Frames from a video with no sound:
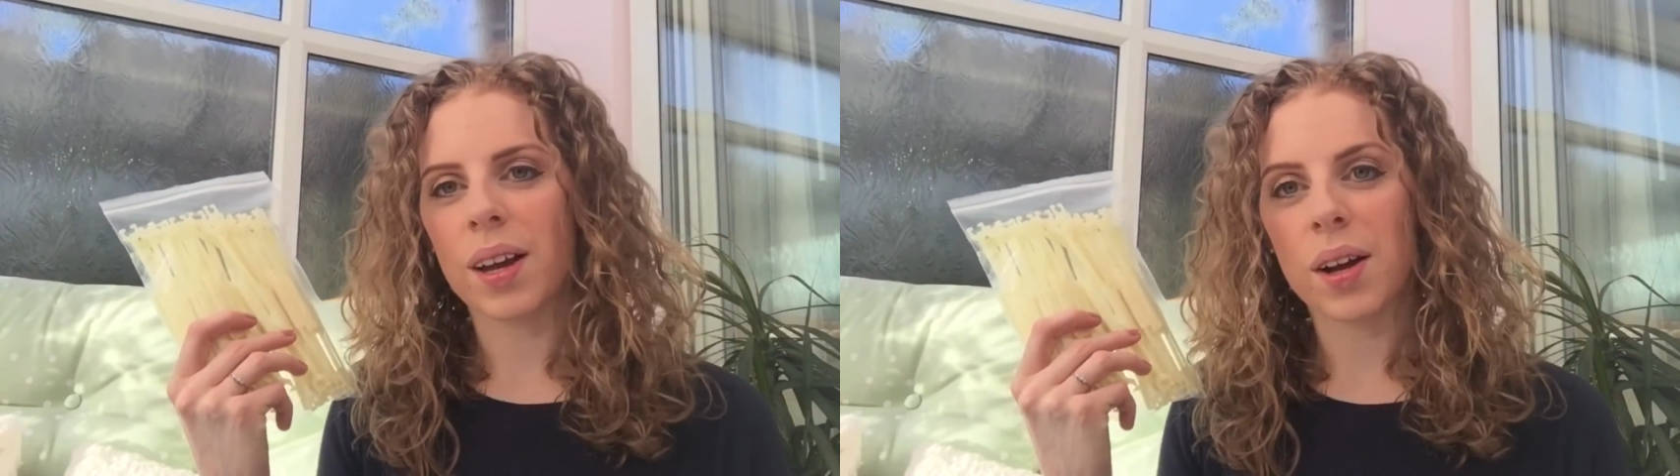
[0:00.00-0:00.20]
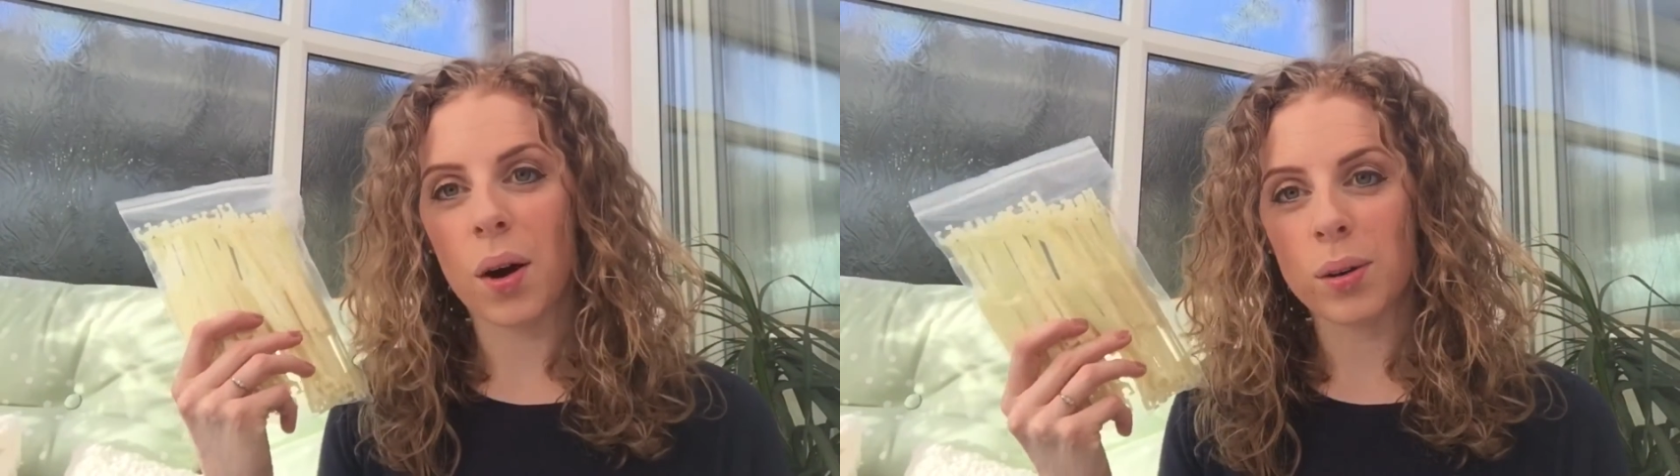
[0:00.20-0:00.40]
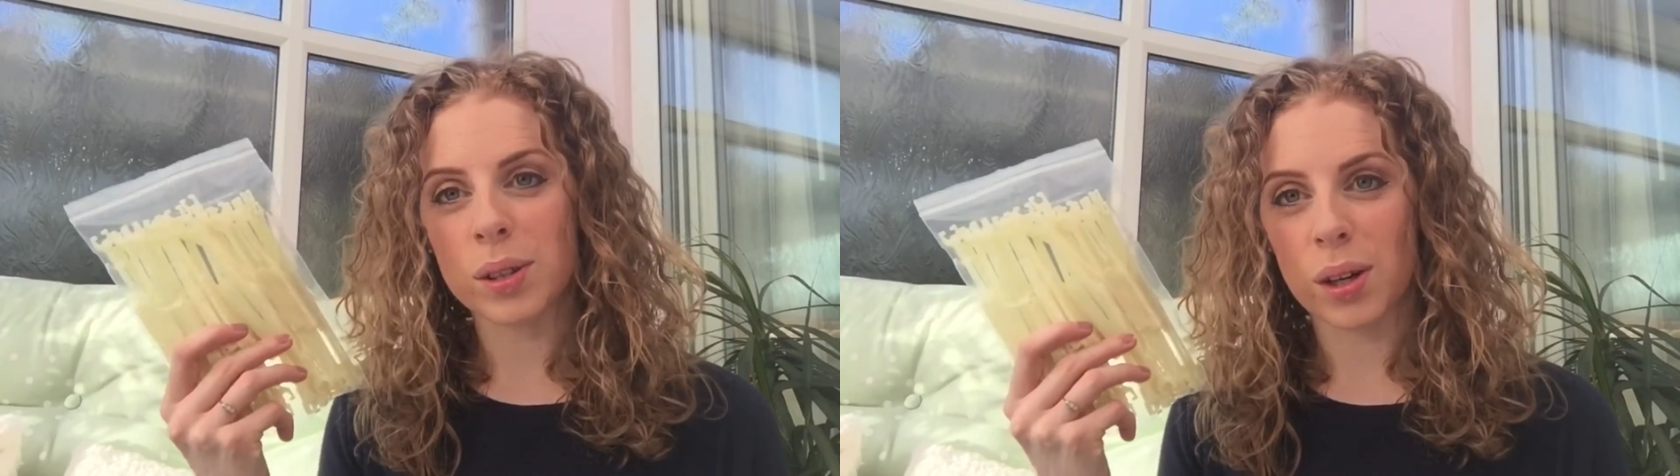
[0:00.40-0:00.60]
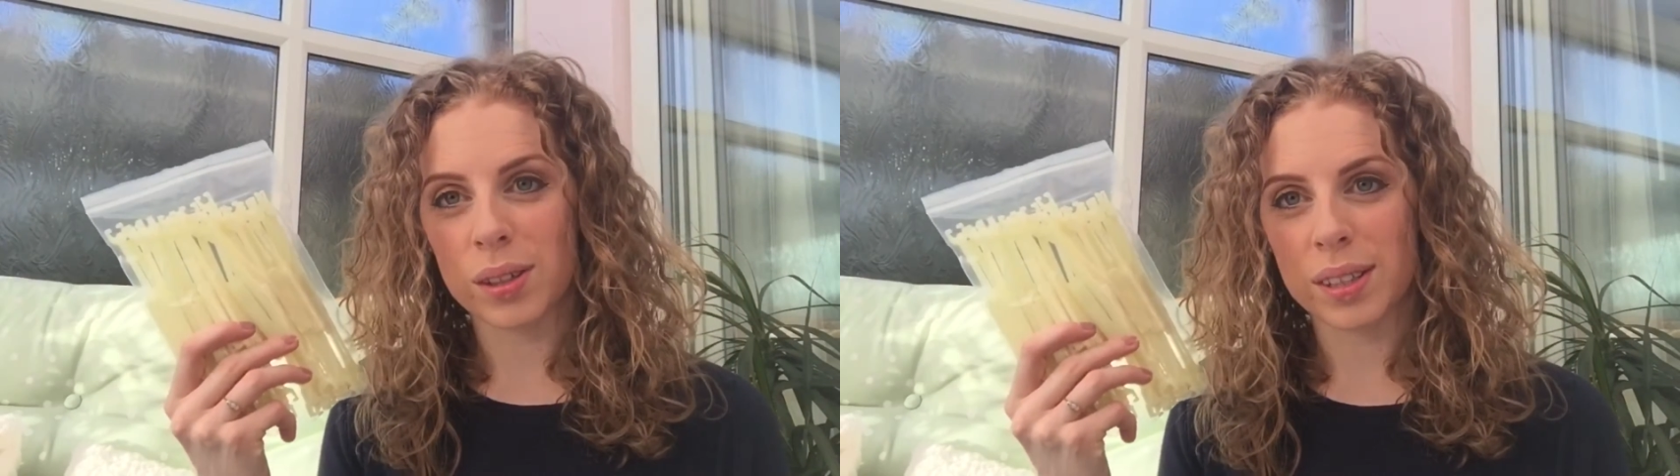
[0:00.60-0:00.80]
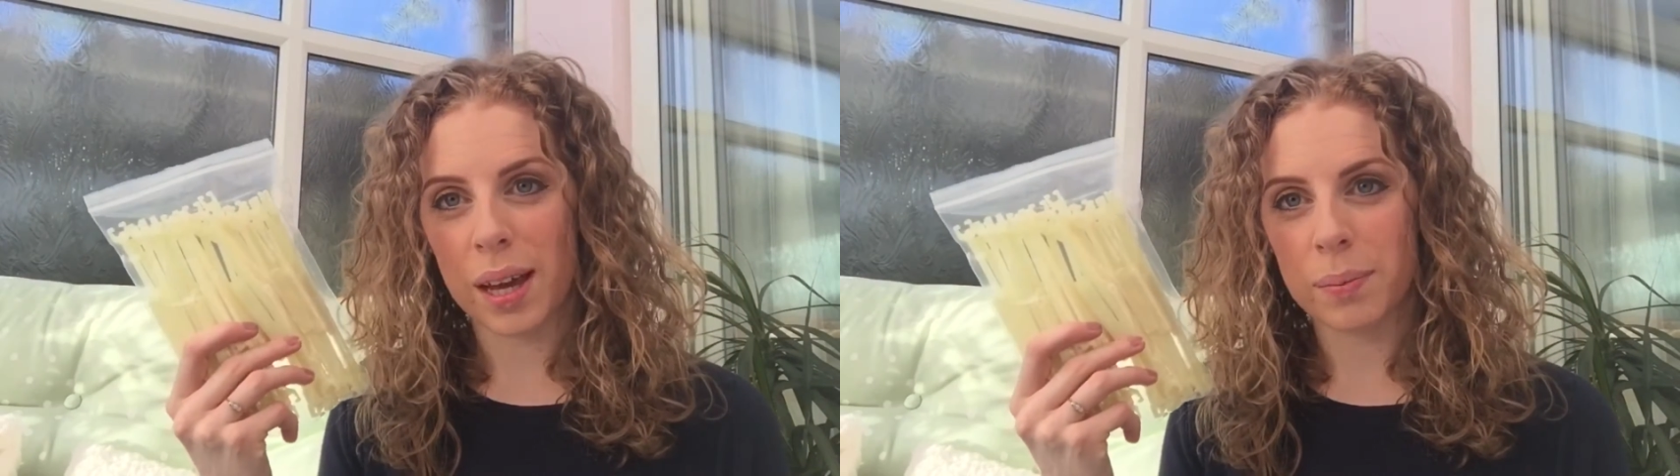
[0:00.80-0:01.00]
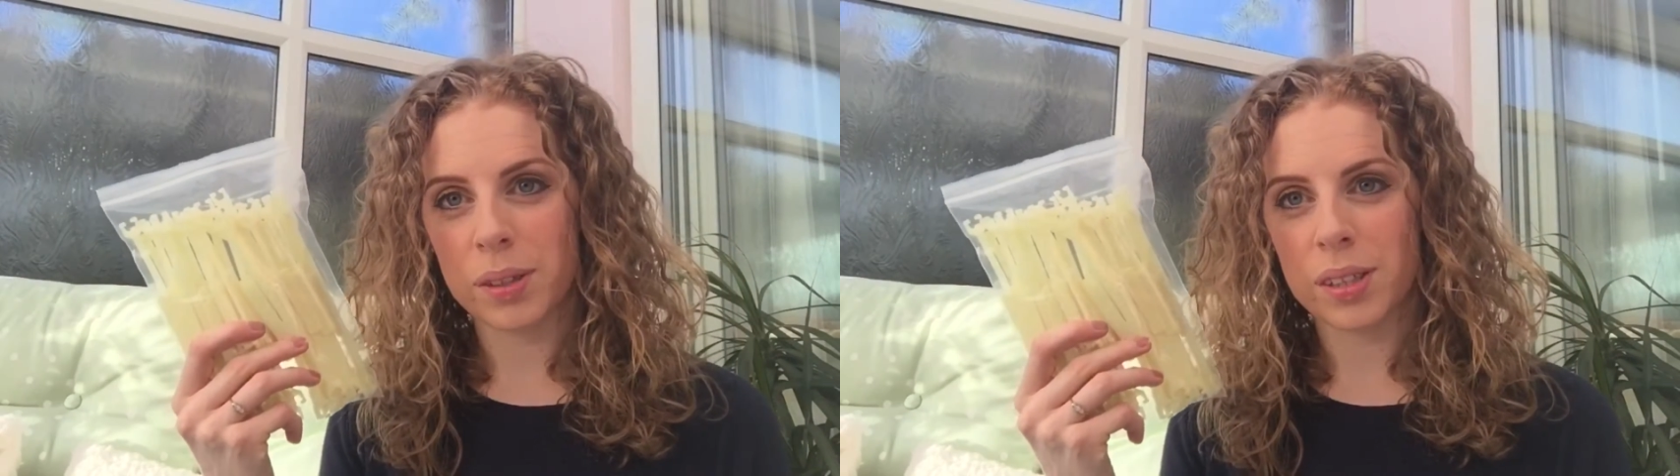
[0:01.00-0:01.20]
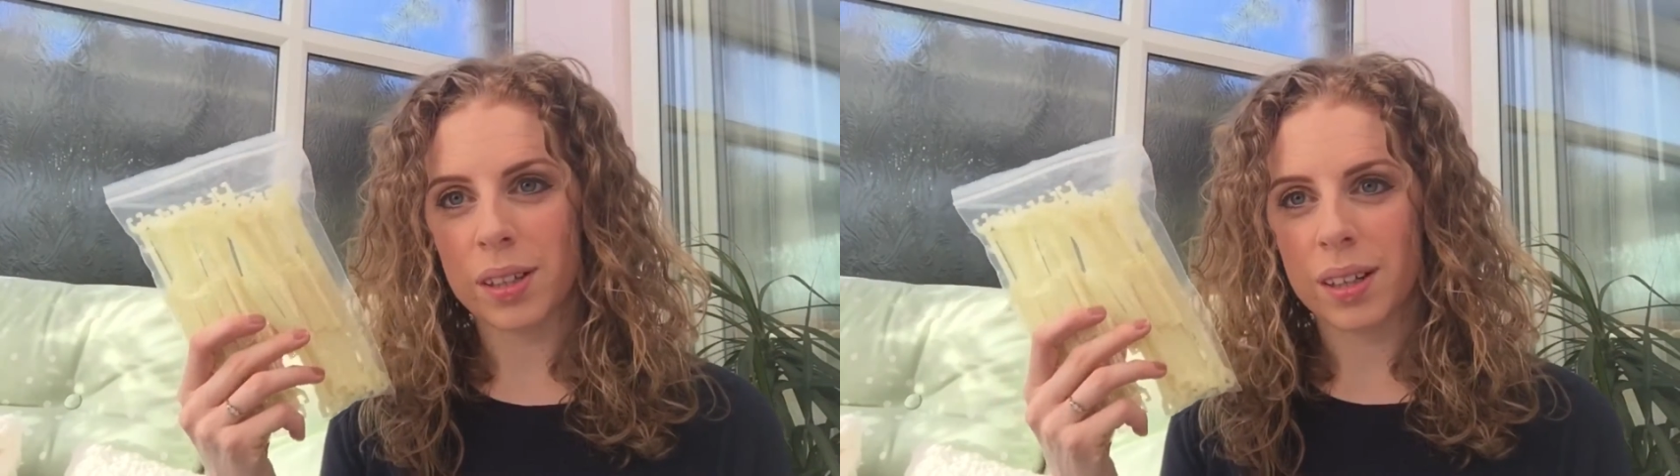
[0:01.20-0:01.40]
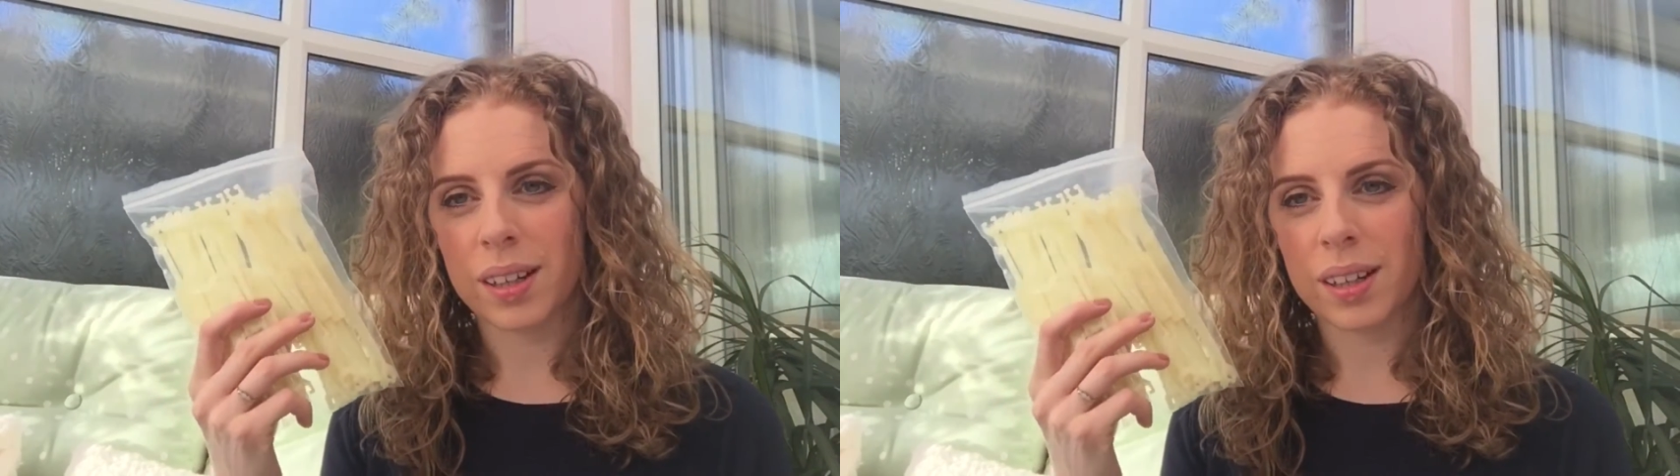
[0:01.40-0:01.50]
gold concept,